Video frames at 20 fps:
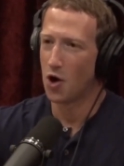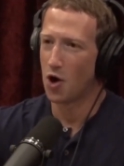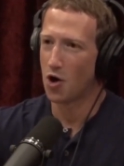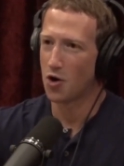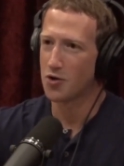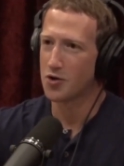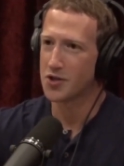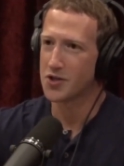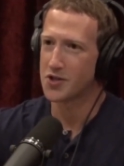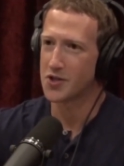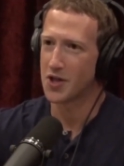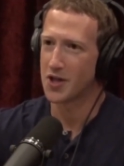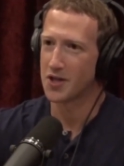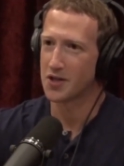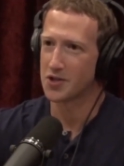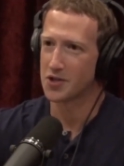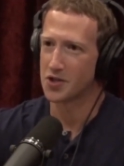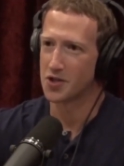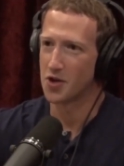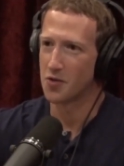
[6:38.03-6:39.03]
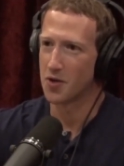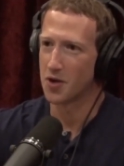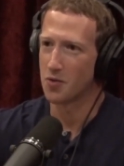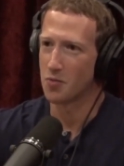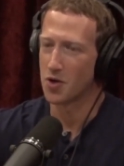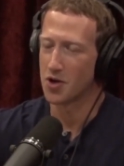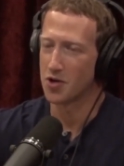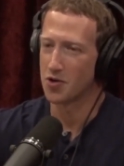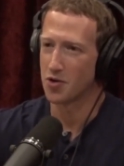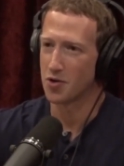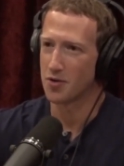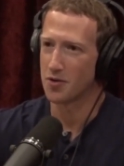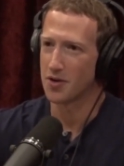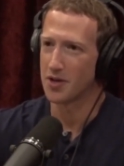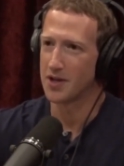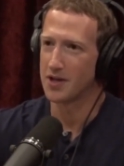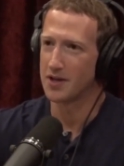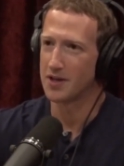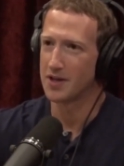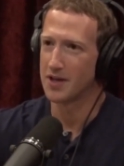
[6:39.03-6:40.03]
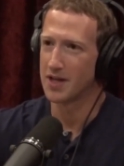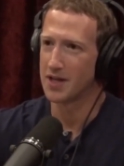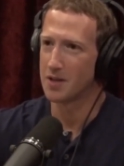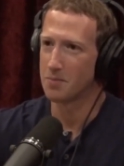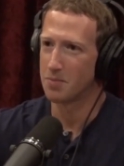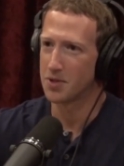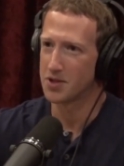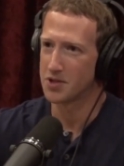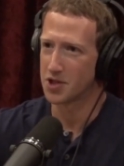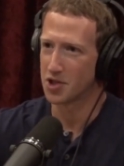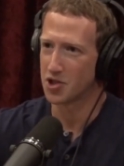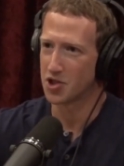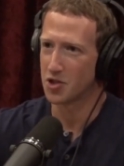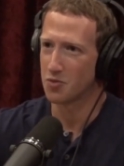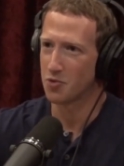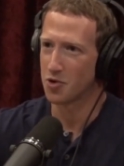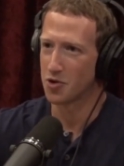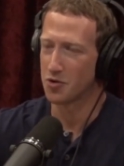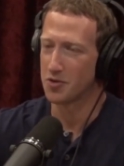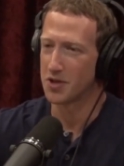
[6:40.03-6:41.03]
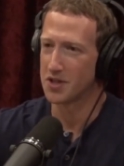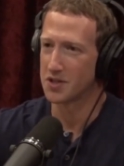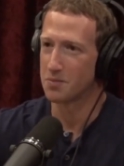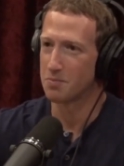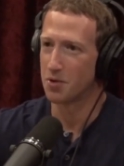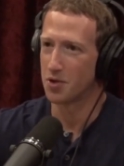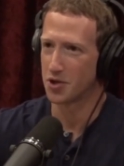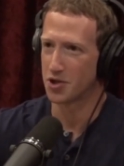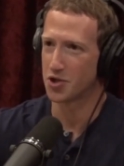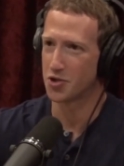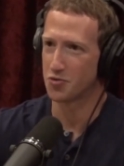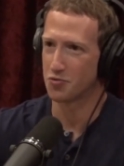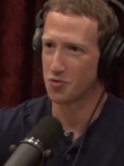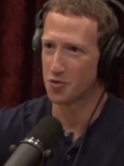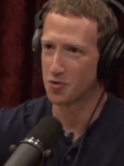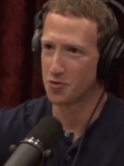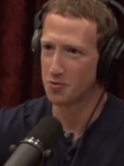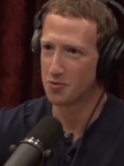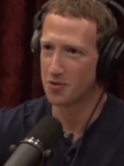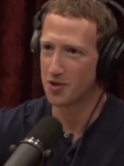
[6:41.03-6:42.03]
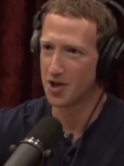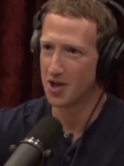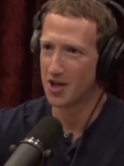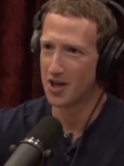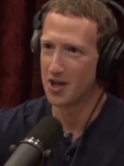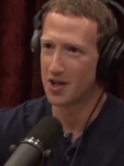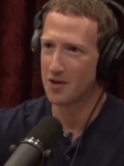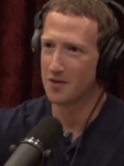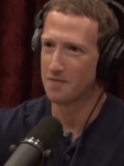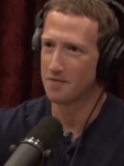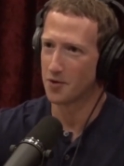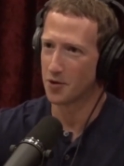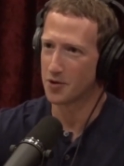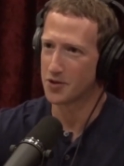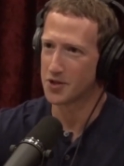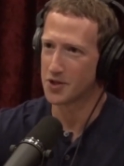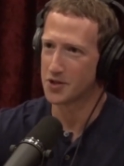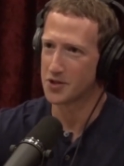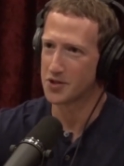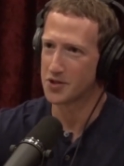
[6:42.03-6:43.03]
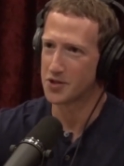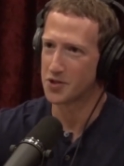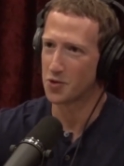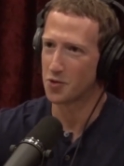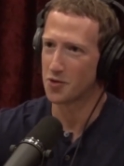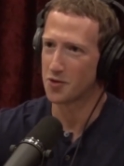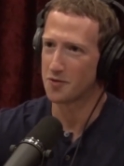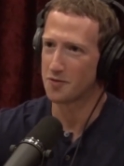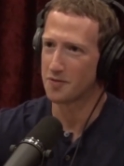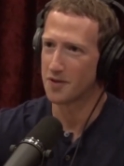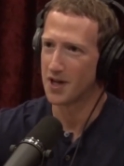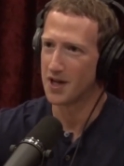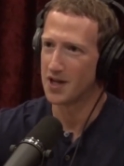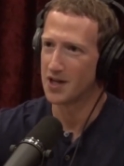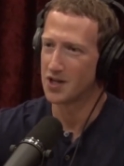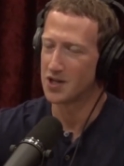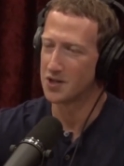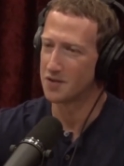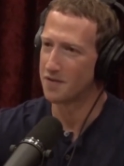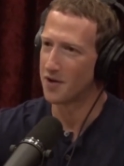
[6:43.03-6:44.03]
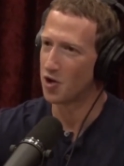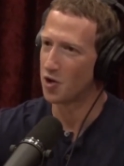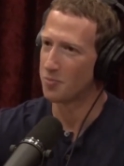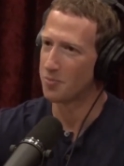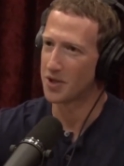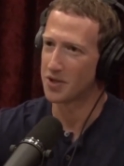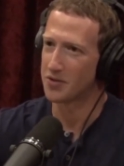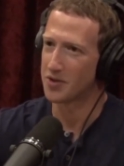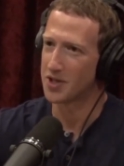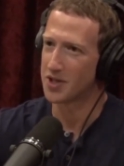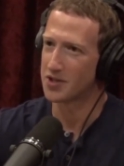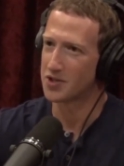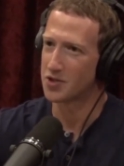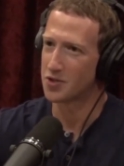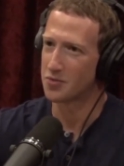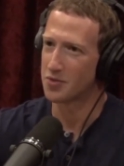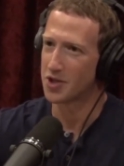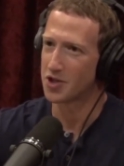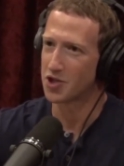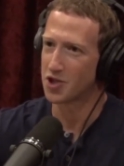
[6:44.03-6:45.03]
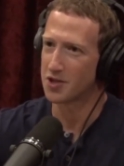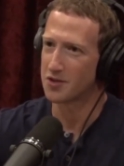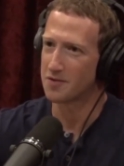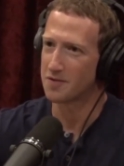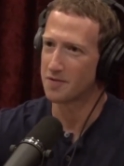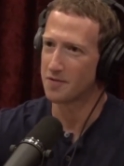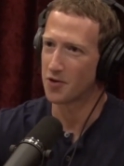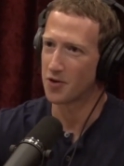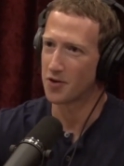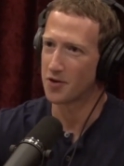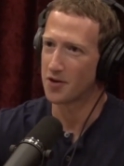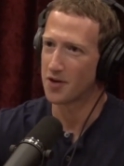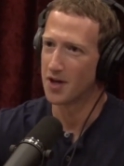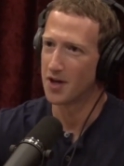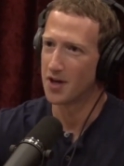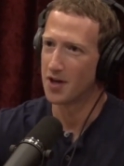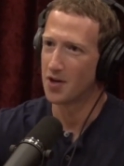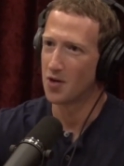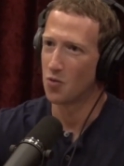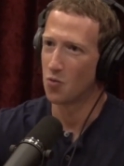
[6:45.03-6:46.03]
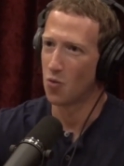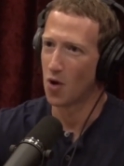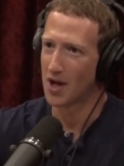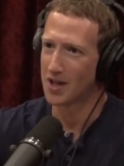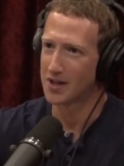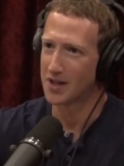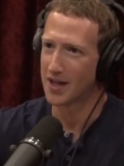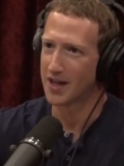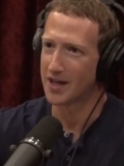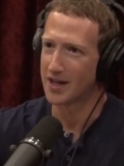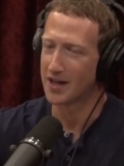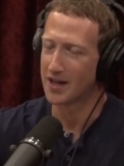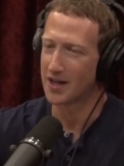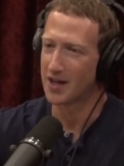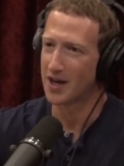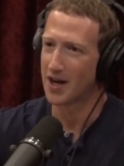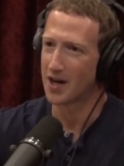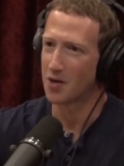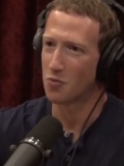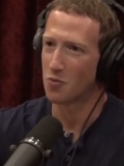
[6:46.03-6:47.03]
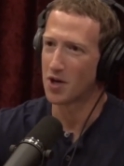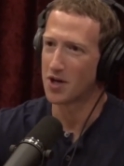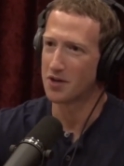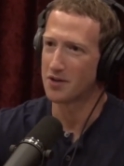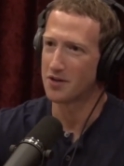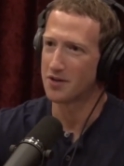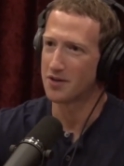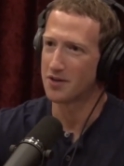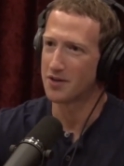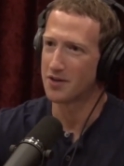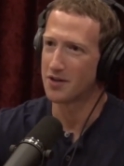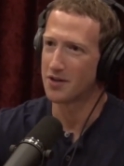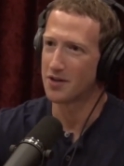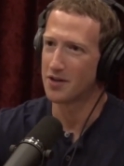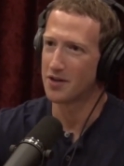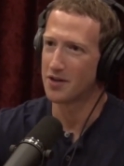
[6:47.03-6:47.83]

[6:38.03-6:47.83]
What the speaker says: the hardest thing is knowing when you're in a position where you need to push through versus sort of developing the intuition for when like, all right, when